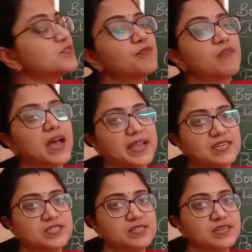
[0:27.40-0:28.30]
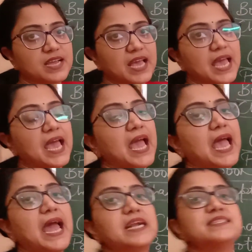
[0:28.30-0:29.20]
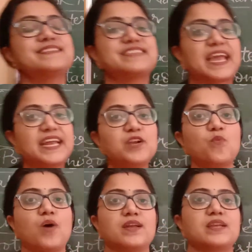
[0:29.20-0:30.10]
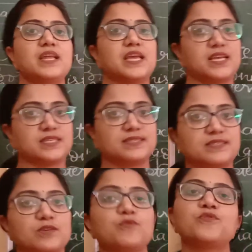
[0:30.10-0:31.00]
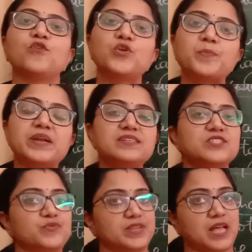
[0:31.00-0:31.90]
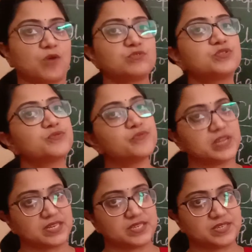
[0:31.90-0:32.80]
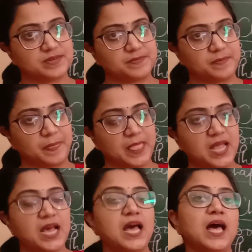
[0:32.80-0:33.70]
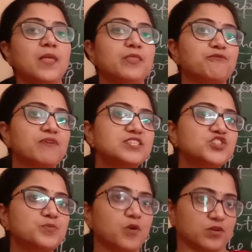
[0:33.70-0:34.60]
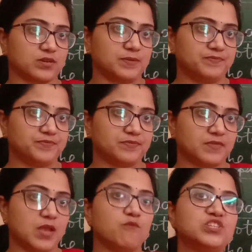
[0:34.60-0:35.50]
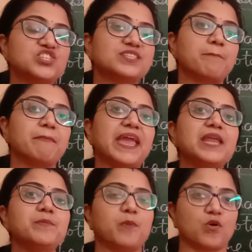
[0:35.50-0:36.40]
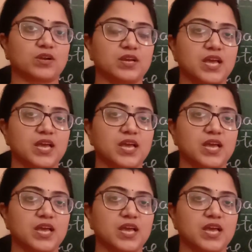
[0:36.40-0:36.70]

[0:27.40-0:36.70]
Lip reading: Flight and second one is Footprints Without Feet. The first book, which is the main book